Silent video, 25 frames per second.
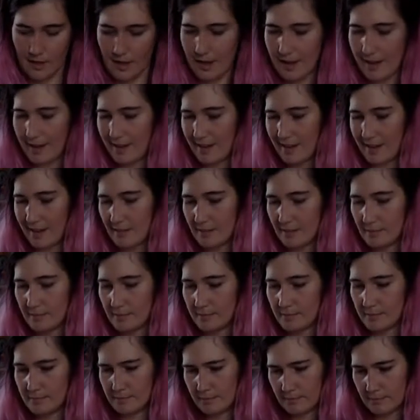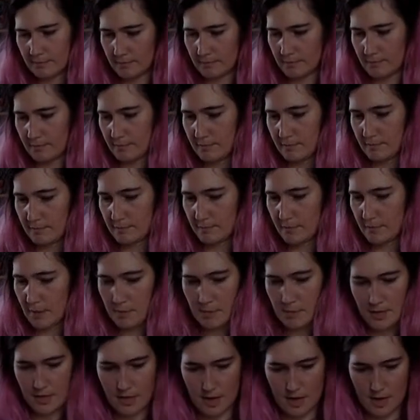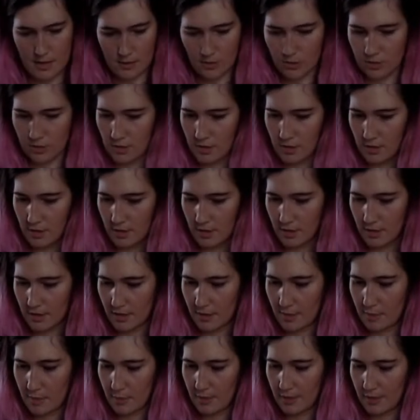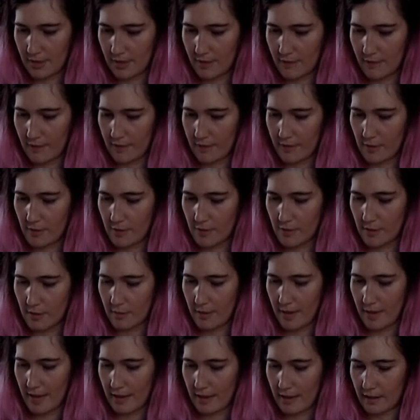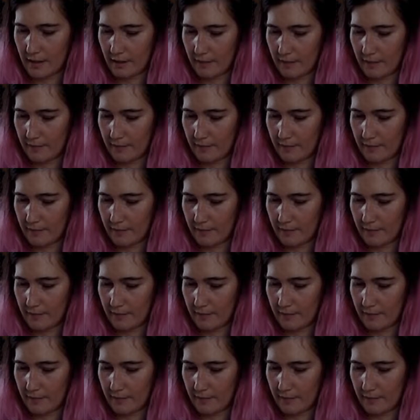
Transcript: And maybe an extra couple tail feathers in the back.